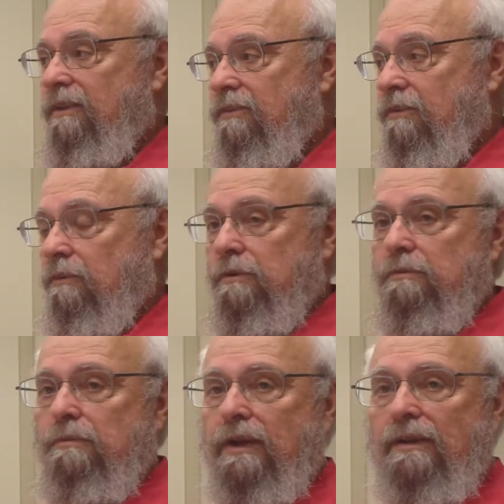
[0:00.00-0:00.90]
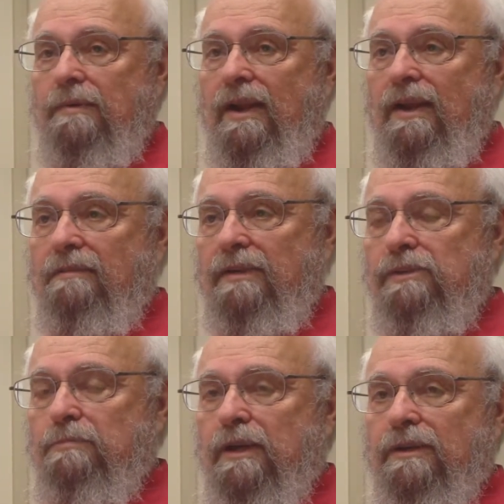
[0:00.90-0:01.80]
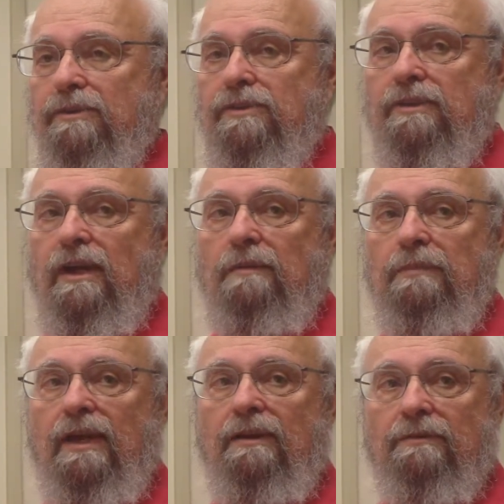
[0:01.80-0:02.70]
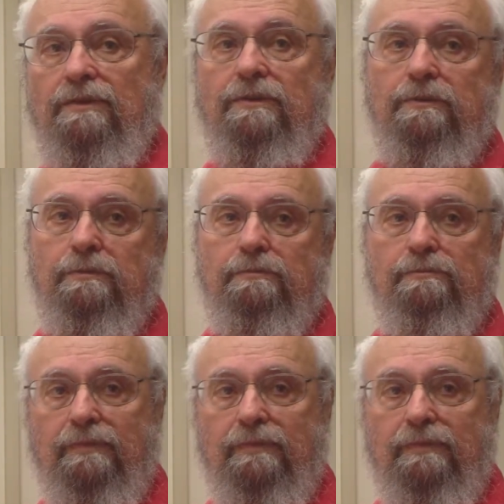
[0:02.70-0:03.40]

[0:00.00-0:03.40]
So you really want to have these buggers timed down to